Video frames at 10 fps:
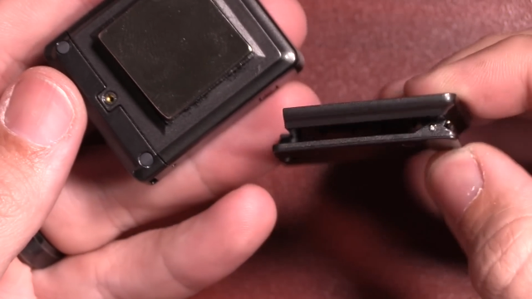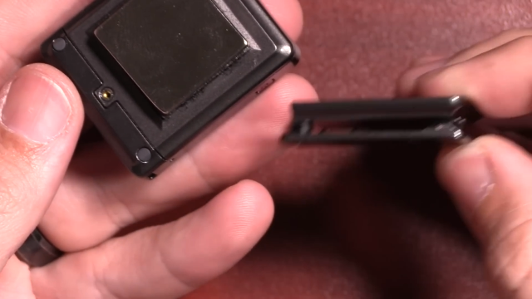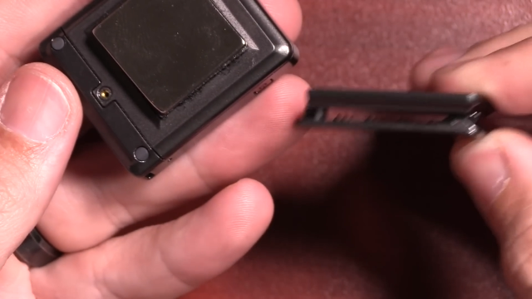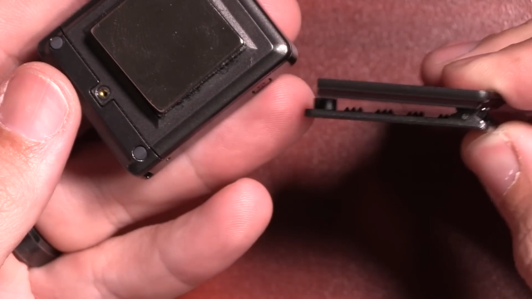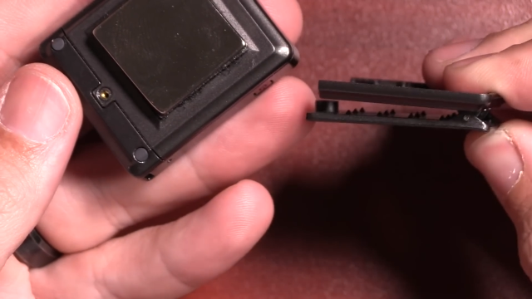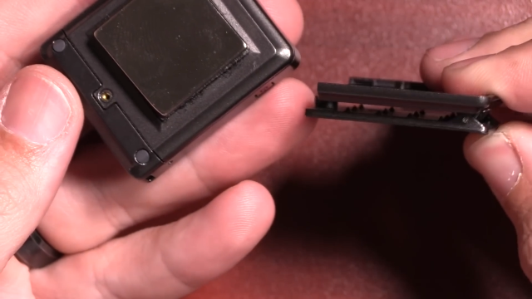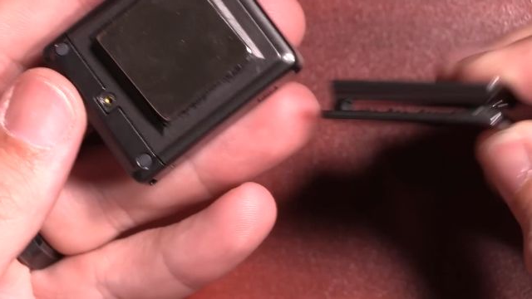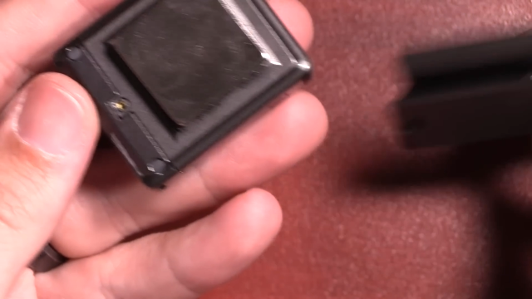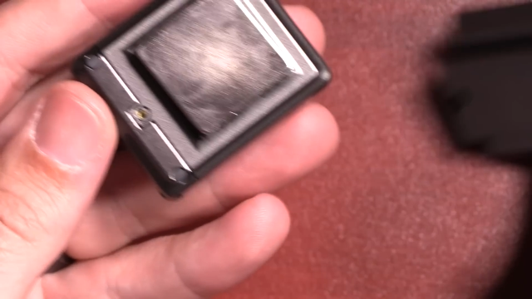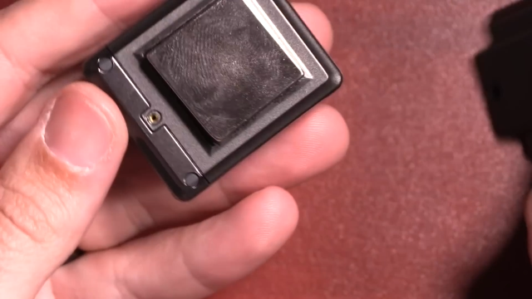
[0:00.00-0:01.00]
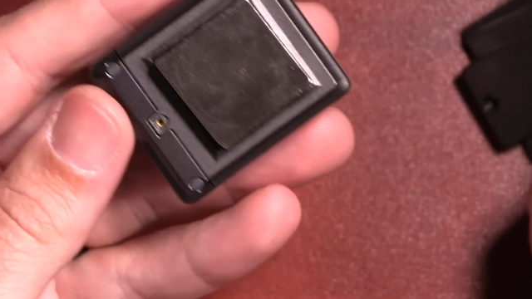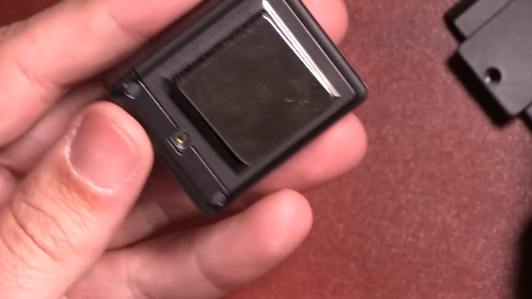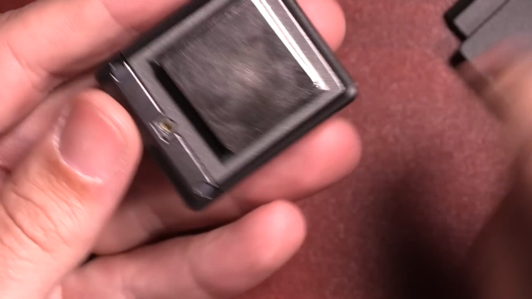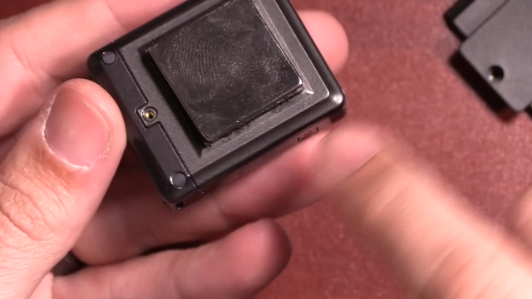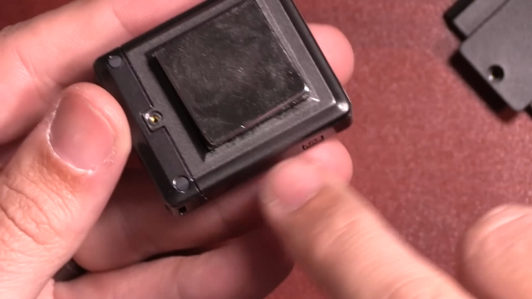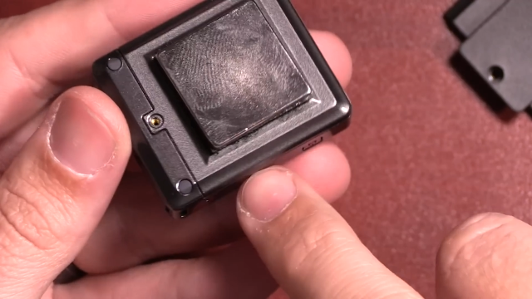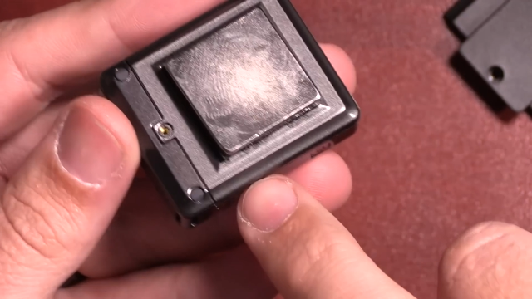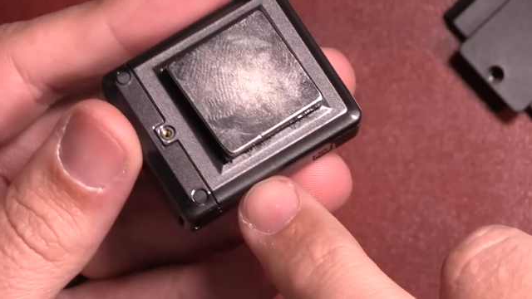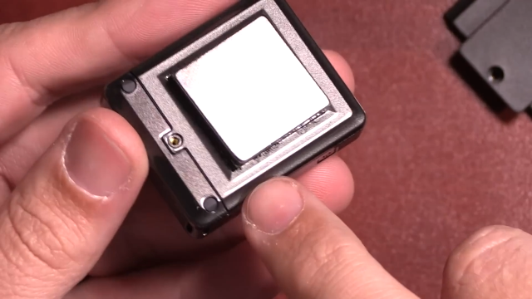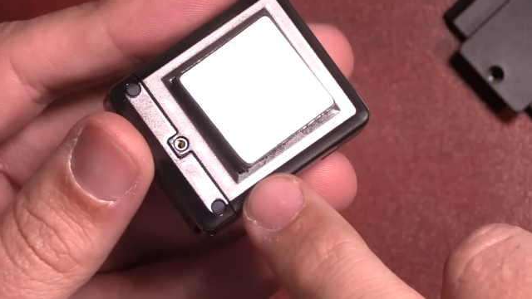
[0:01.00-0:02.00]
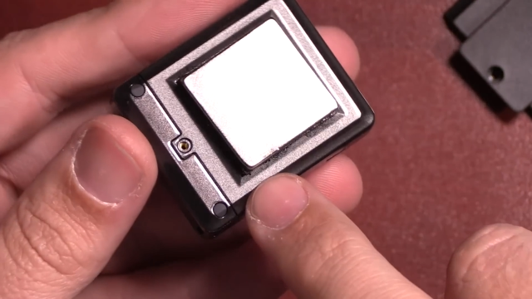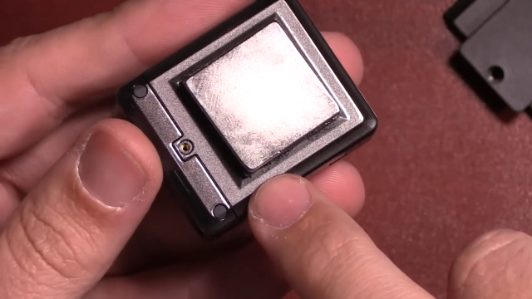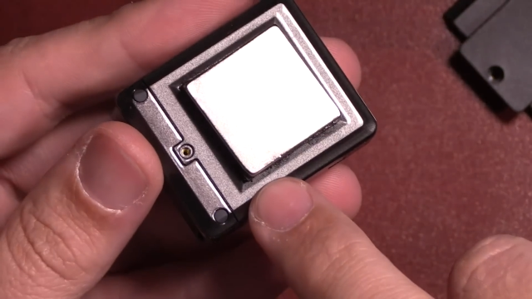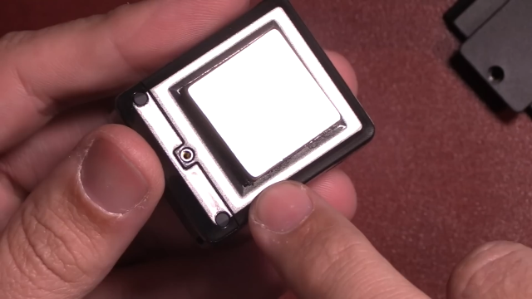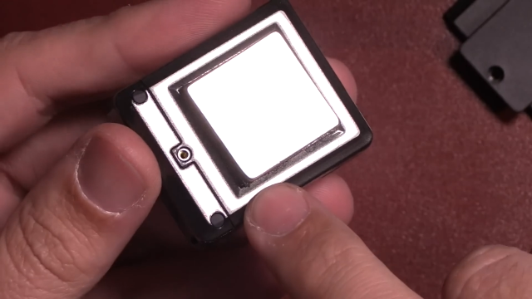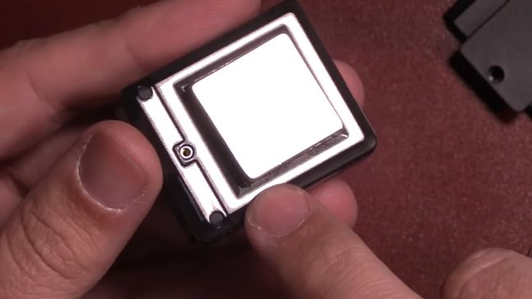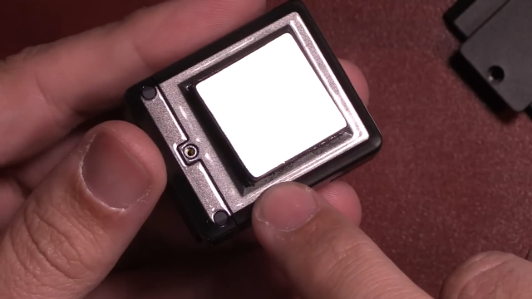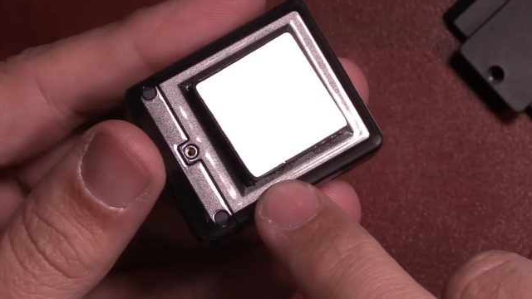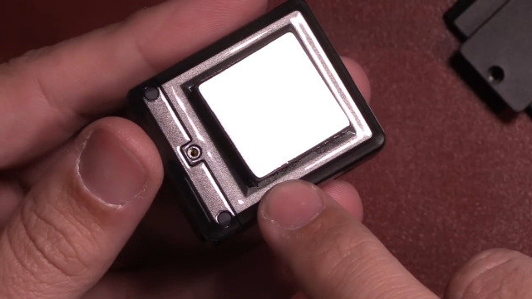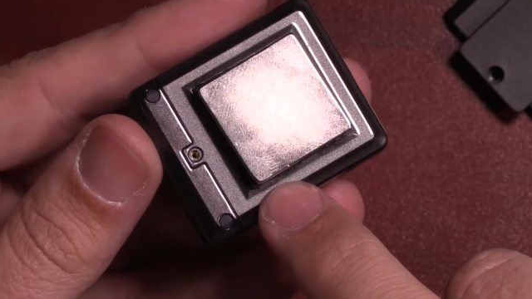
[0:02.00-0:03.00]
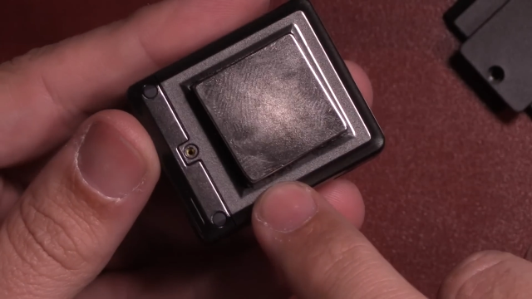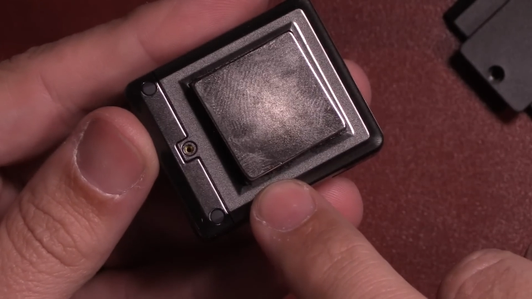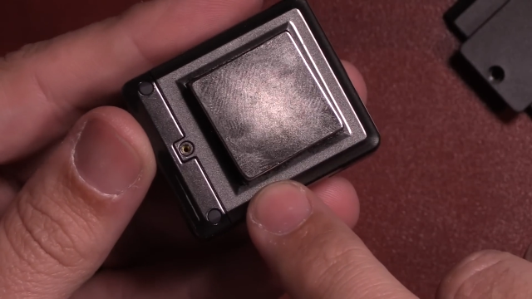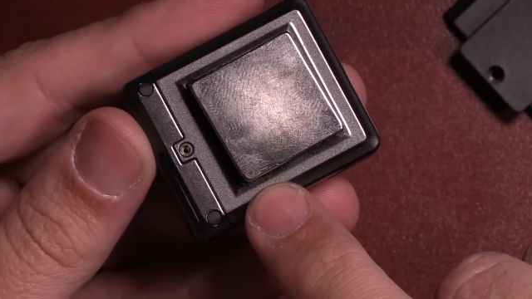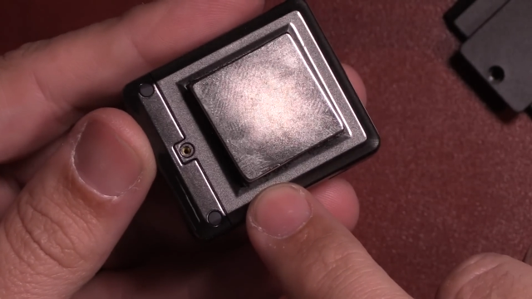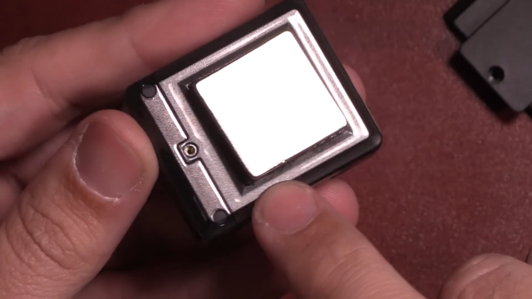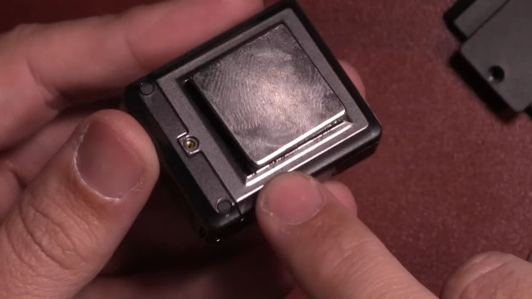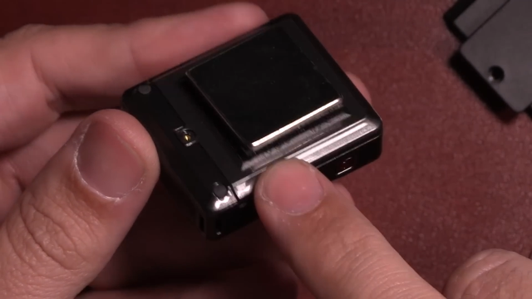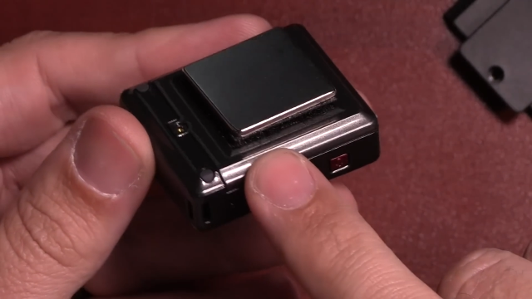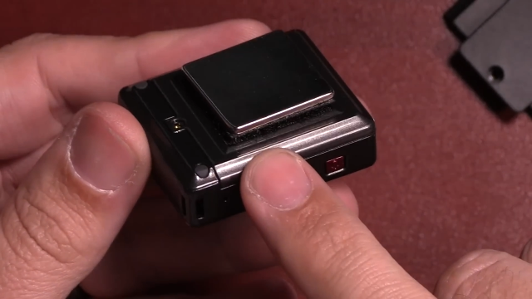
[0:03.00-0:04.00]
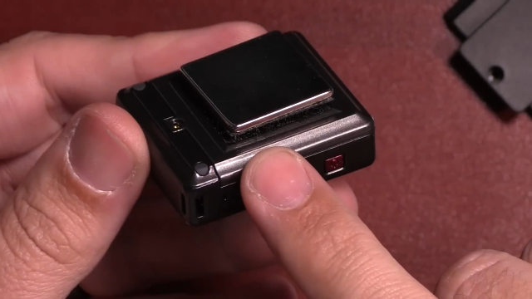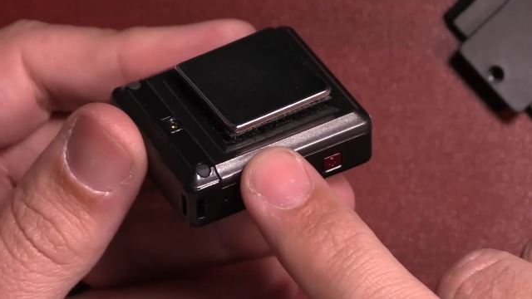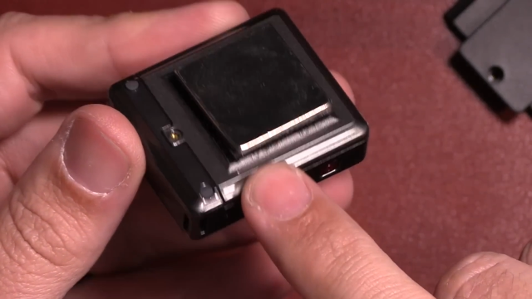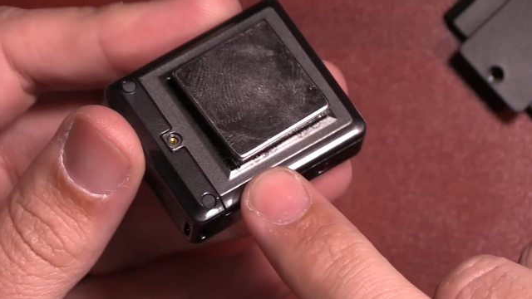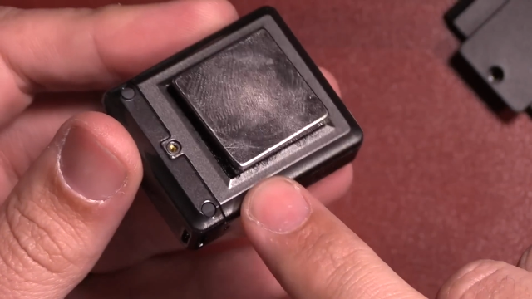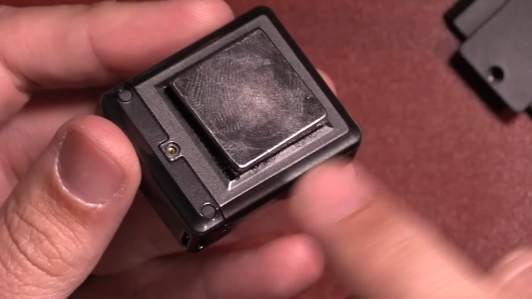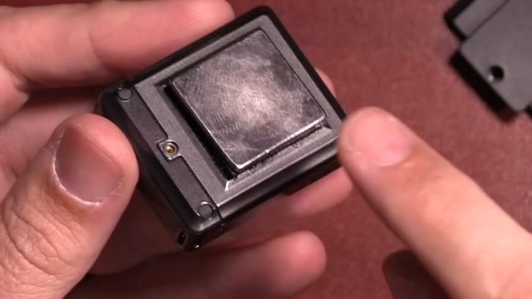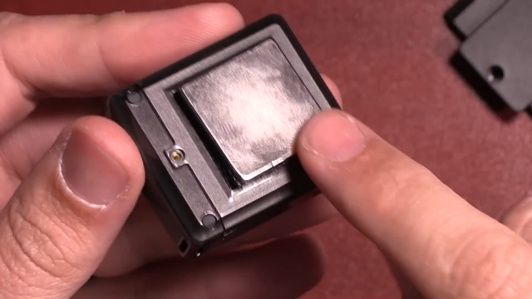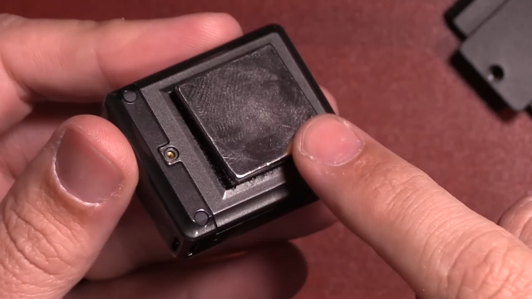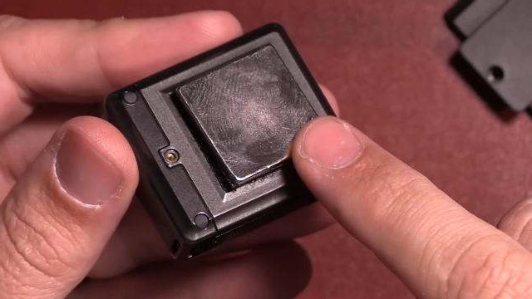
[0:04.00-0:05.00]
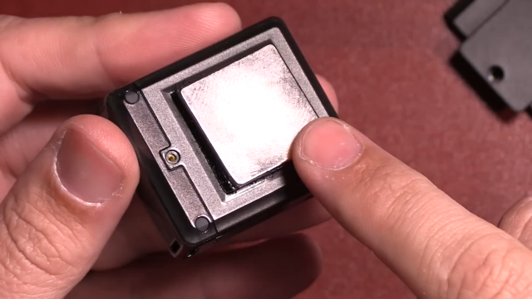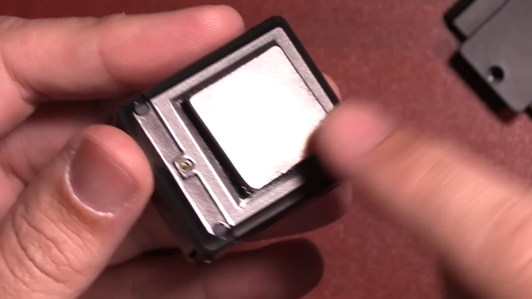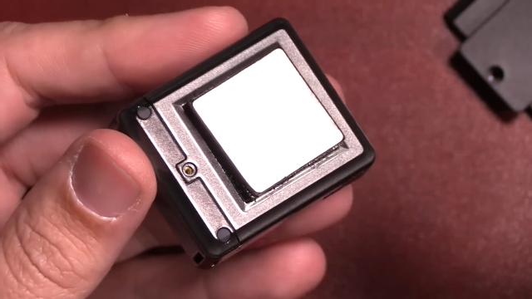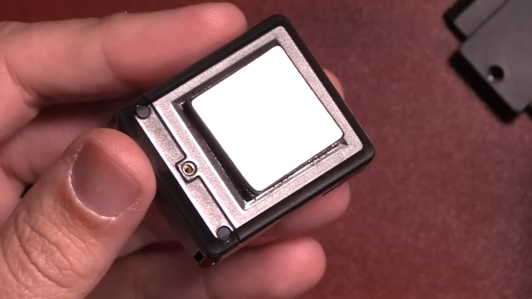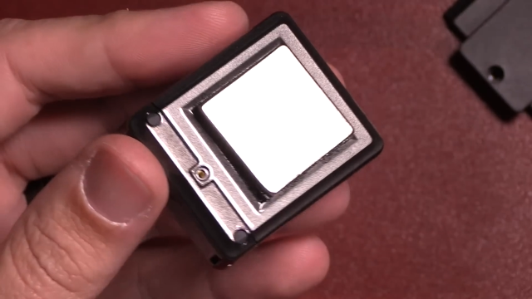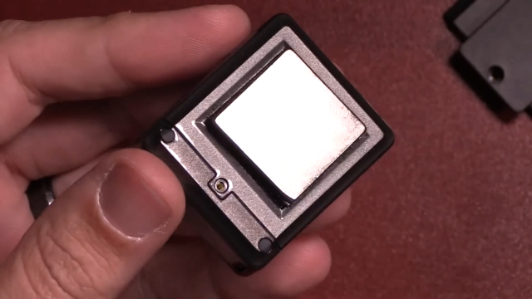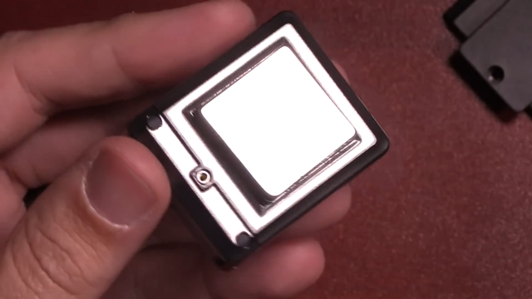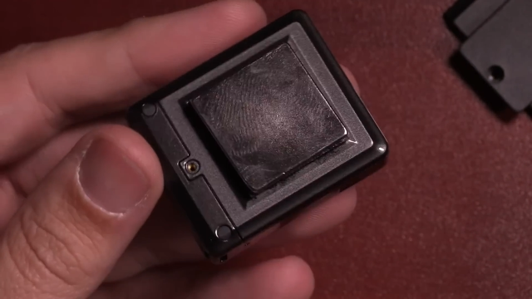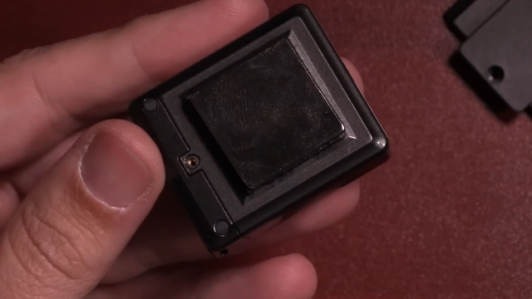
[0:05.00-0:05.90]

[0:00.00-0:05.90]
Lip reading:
(no speaker visible)